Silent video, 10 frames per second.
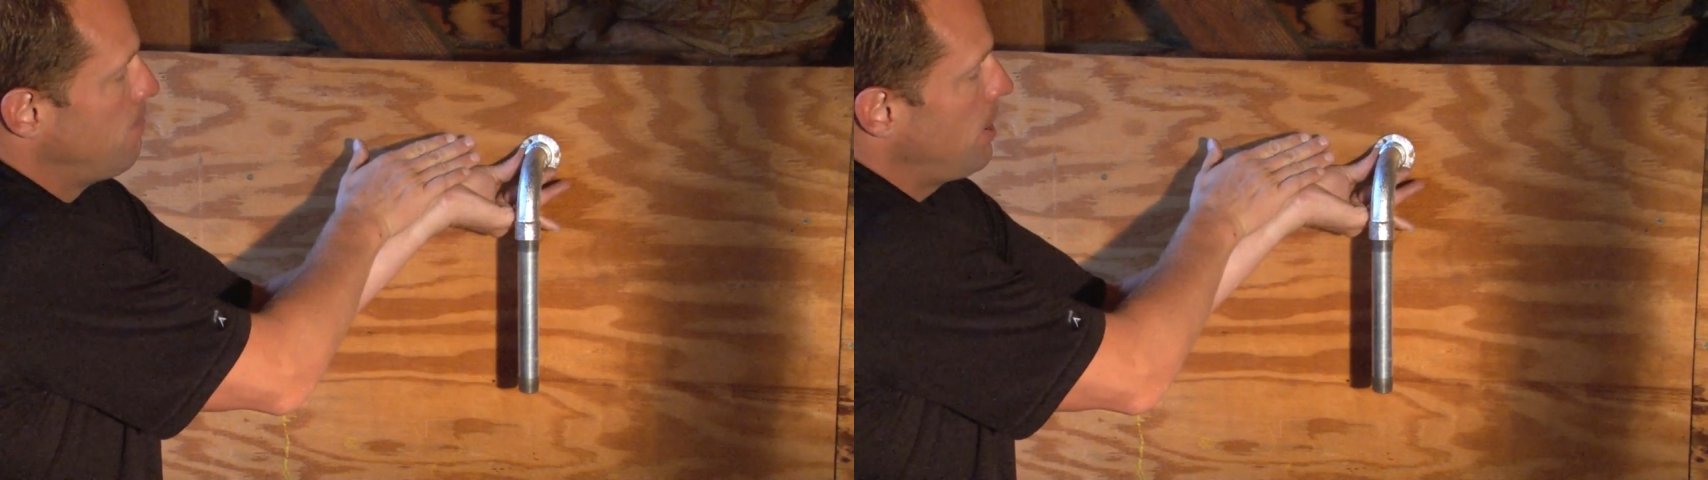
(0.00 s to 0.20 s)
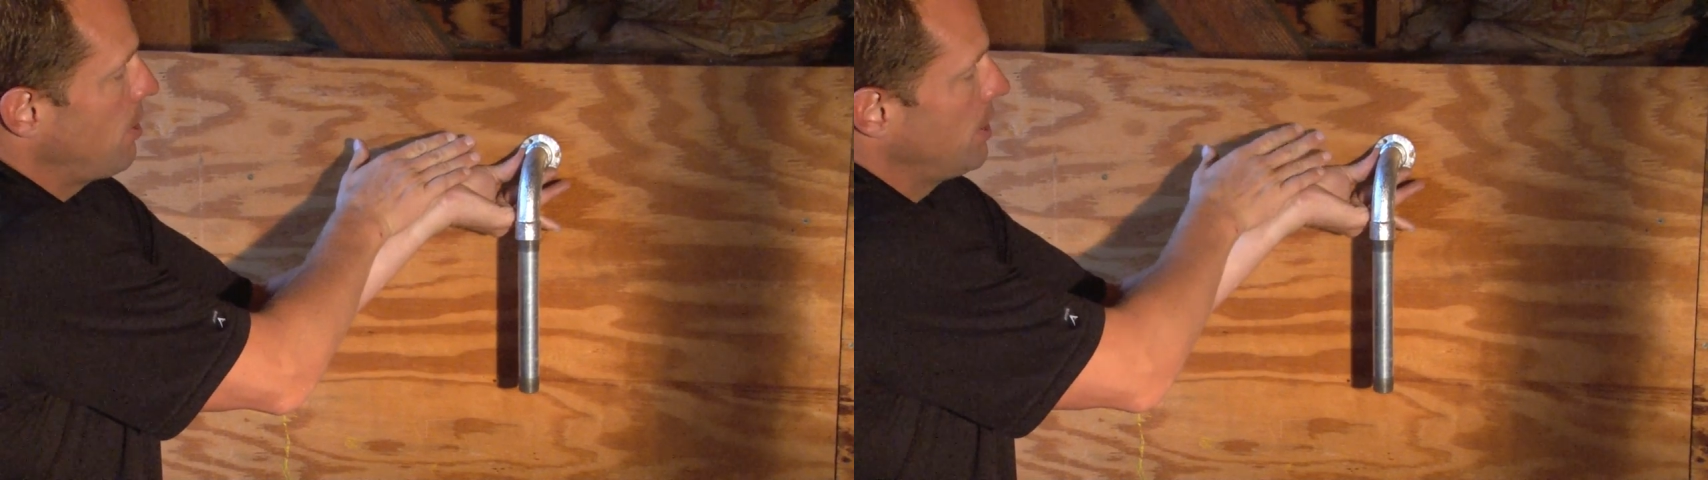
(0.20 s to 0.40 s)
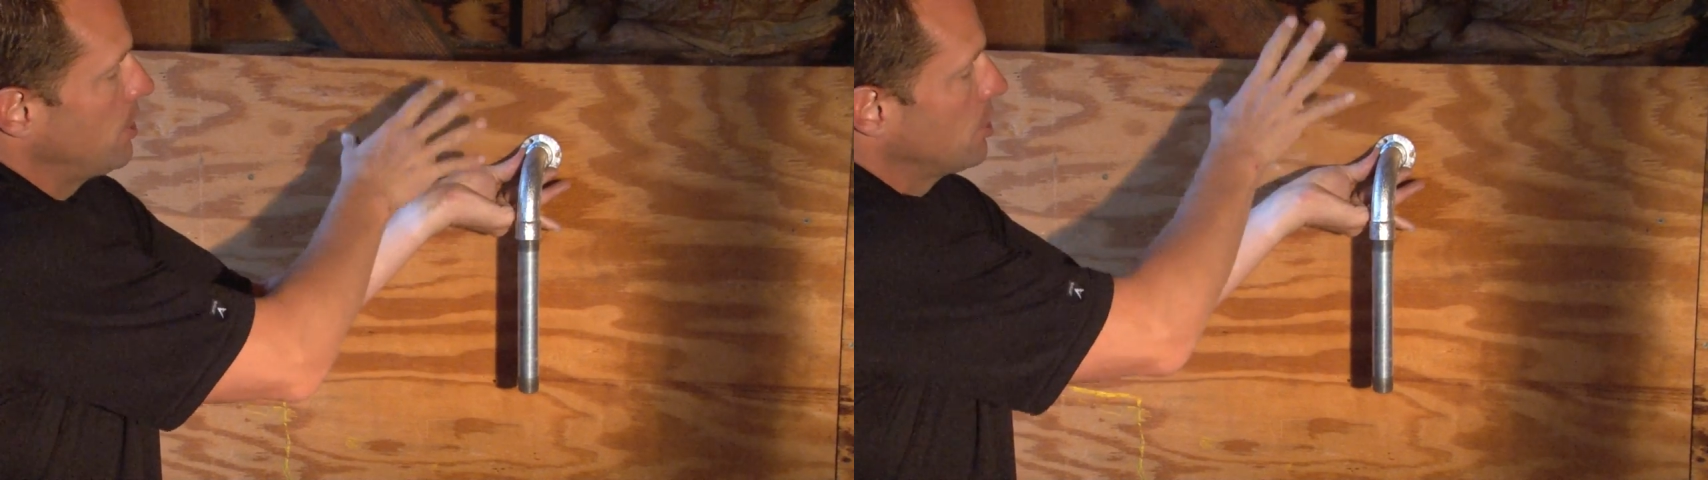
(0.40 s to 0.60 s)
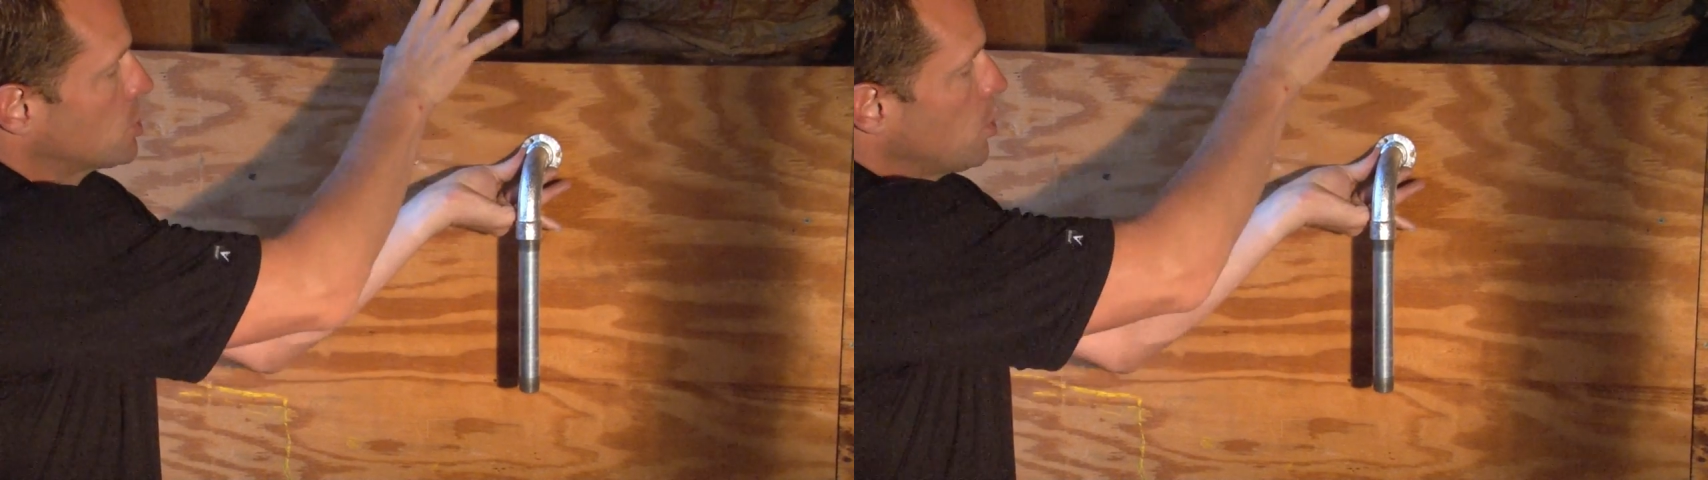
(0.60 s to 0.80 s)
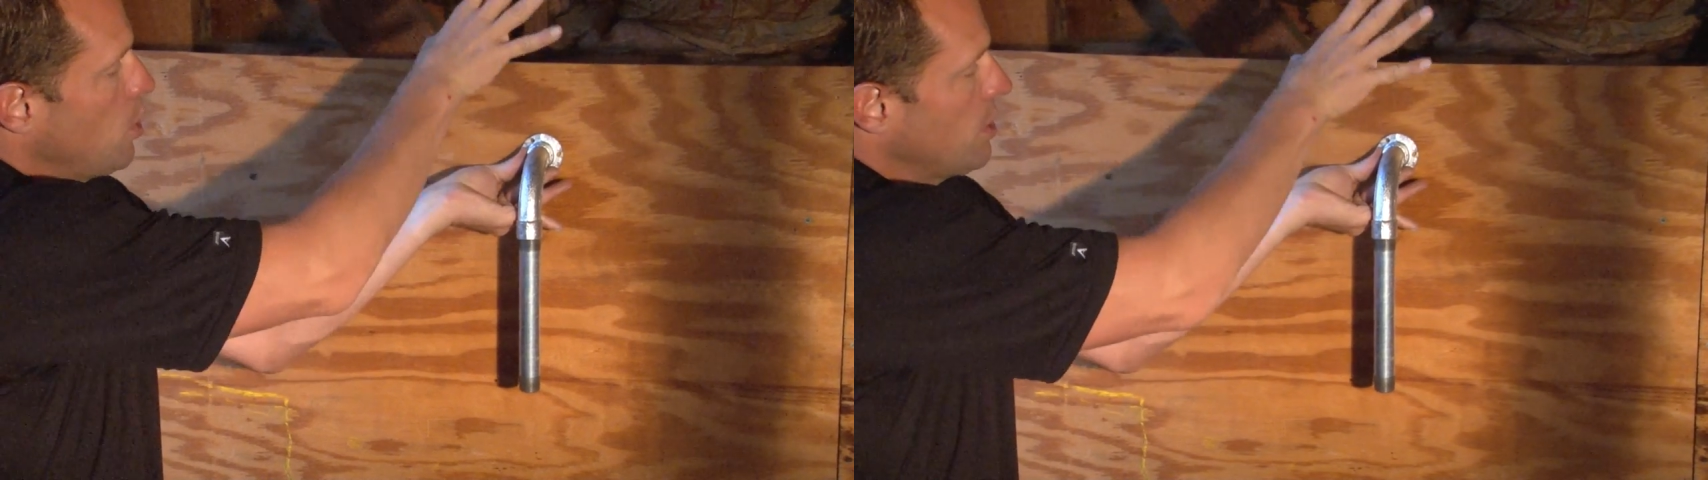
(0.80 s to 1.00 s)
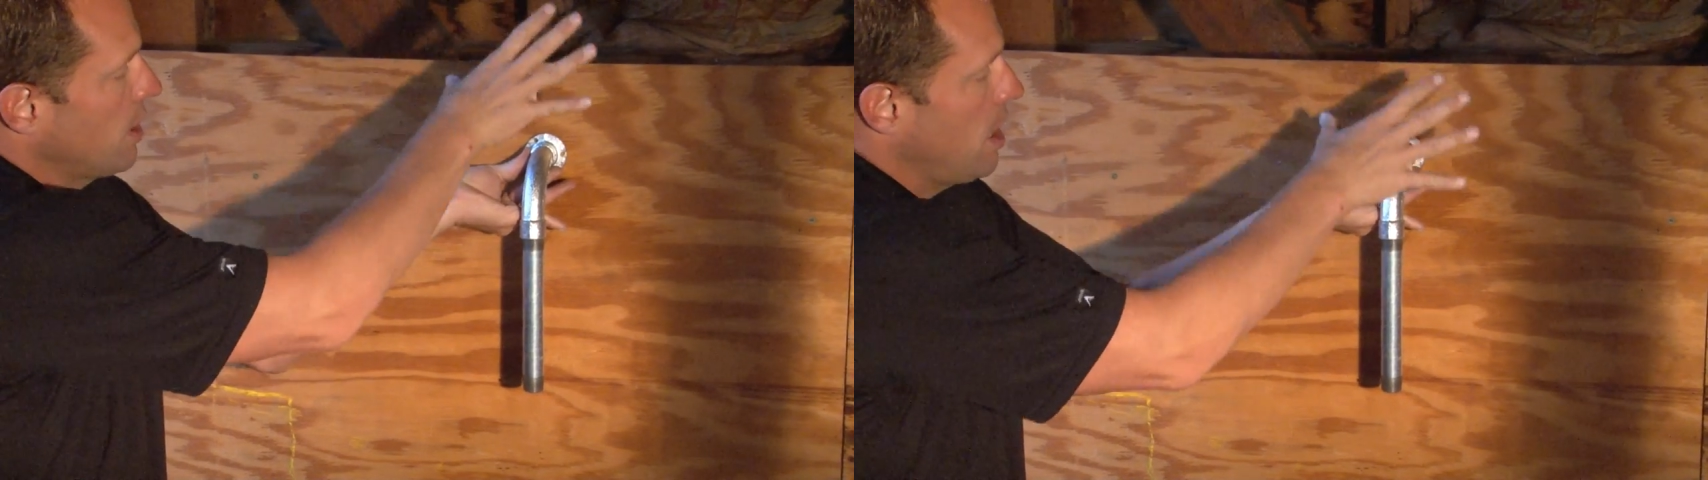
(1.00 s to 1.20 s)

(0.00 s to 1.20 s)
barrier, so when the